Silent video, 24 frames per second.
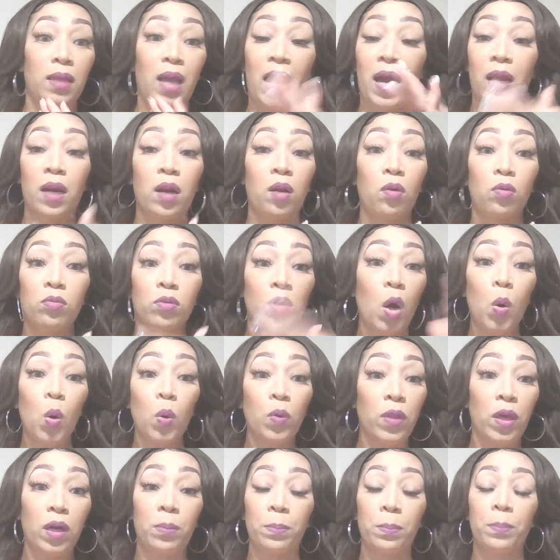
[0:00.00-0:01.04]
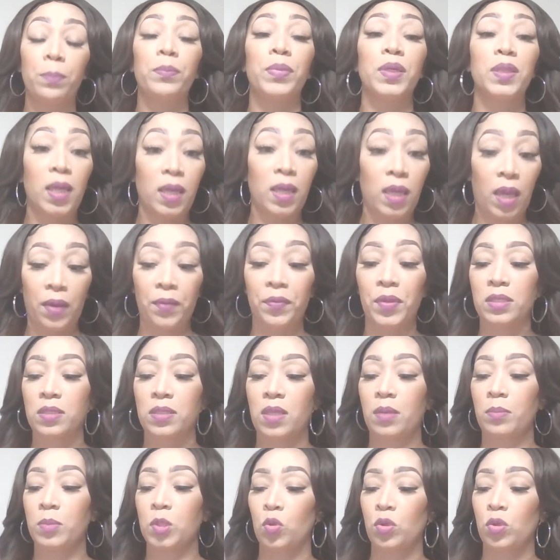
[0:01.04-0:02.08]
I don't know them, but they gave the
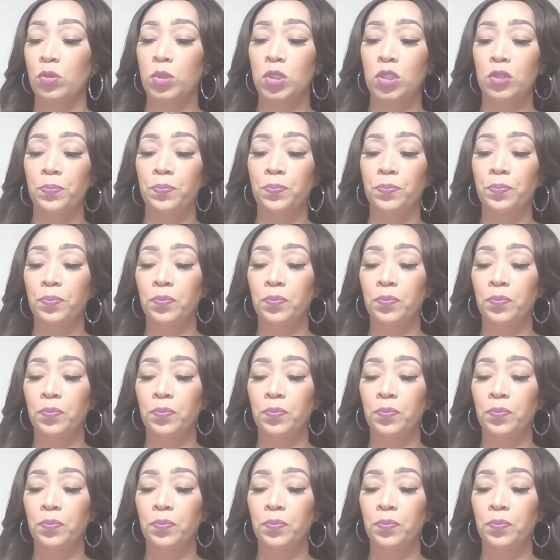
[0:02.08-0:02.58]
same scripture.